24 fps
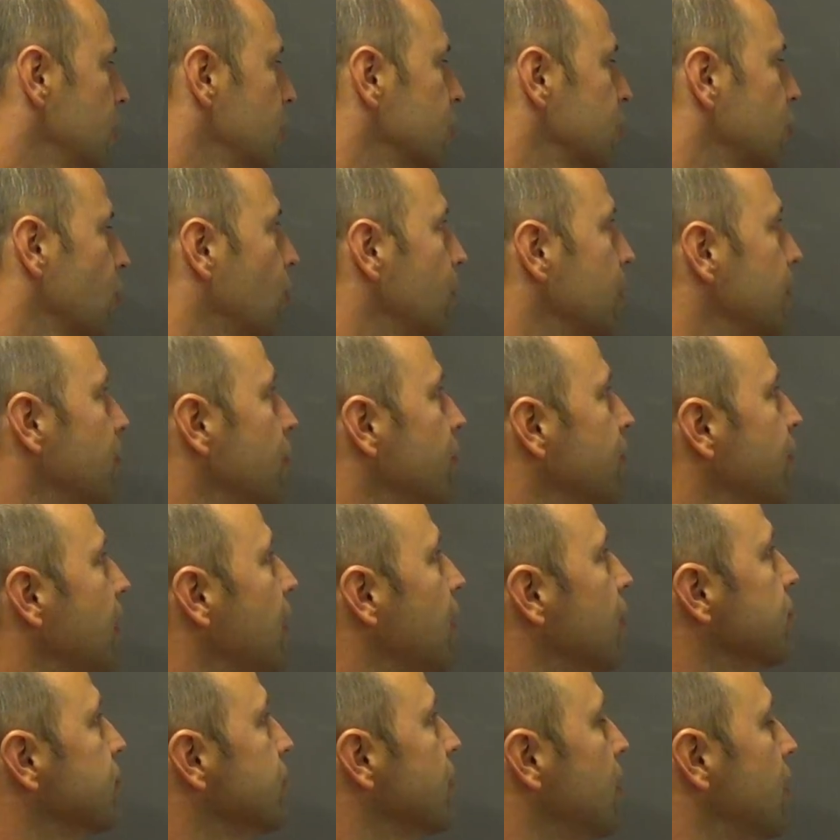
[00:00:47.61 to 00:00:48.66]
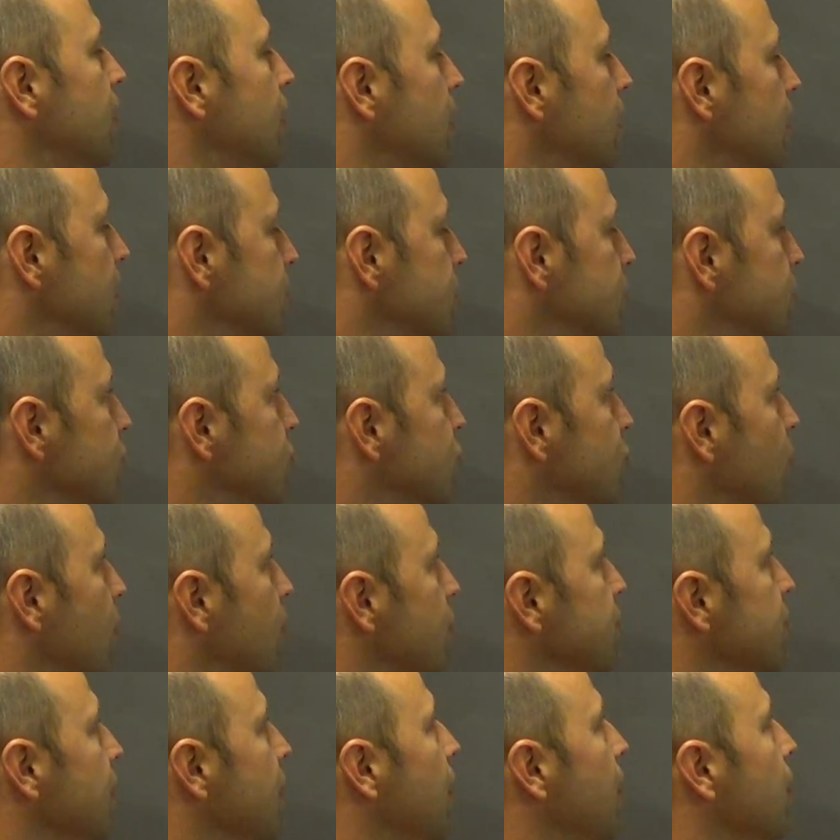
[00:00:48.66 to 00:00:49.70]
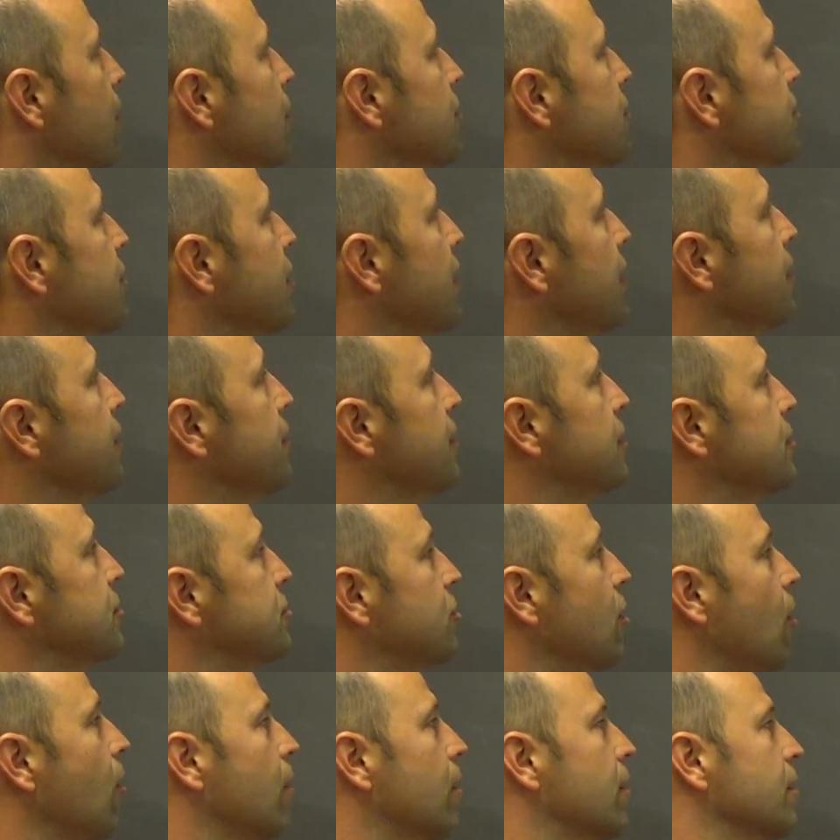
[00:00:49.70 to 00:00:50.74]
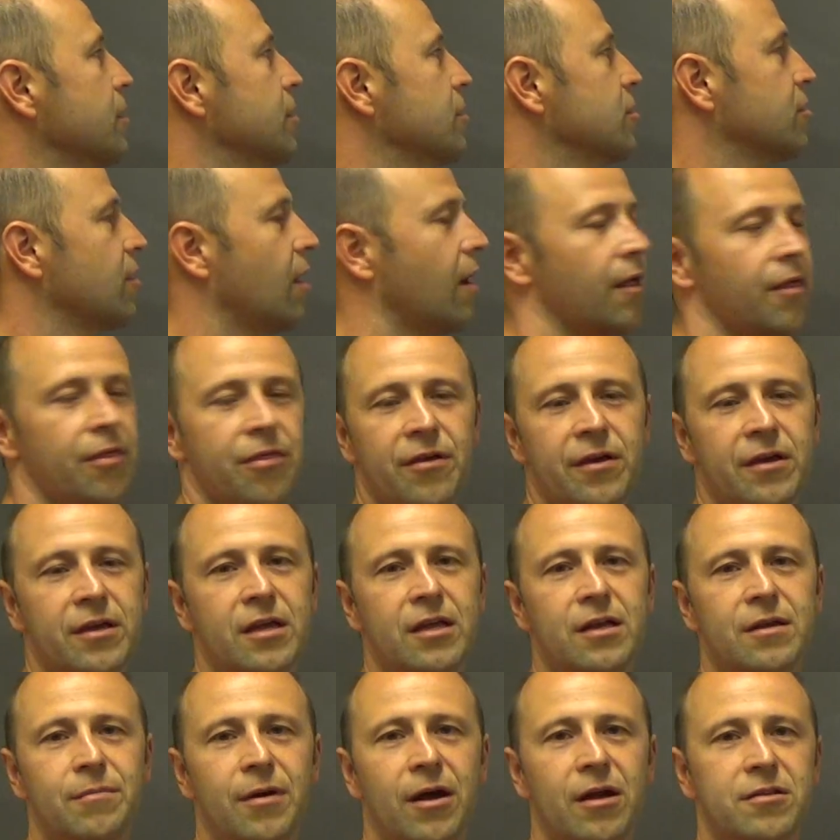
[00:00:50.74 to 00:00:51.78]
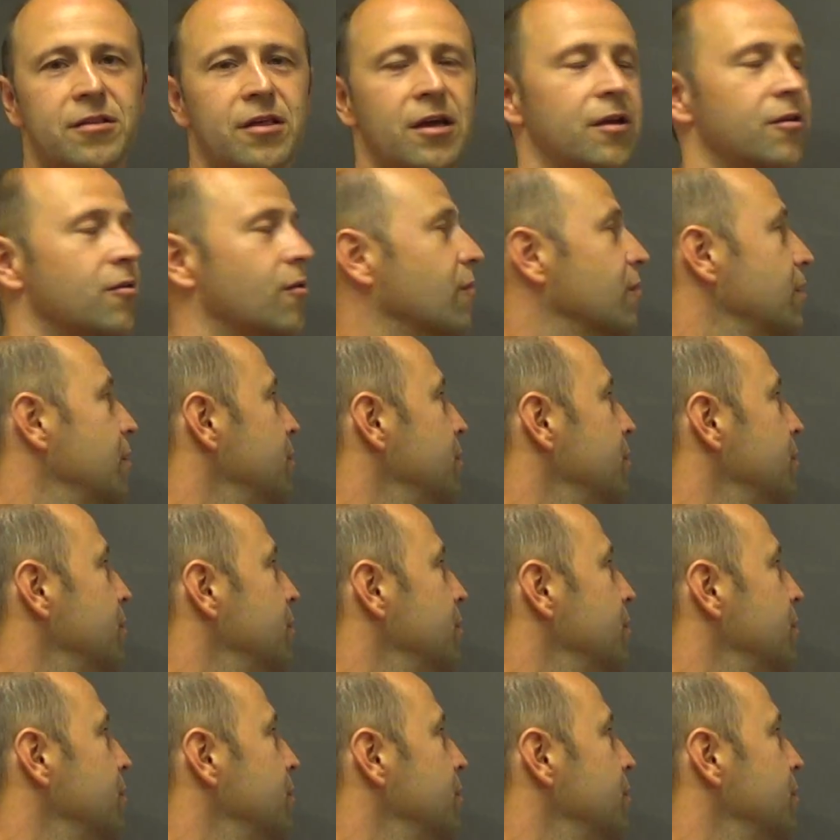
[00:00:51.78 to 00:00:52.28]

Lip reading: So we move out 2 squares. Now let's say that dark is not thinking about taking over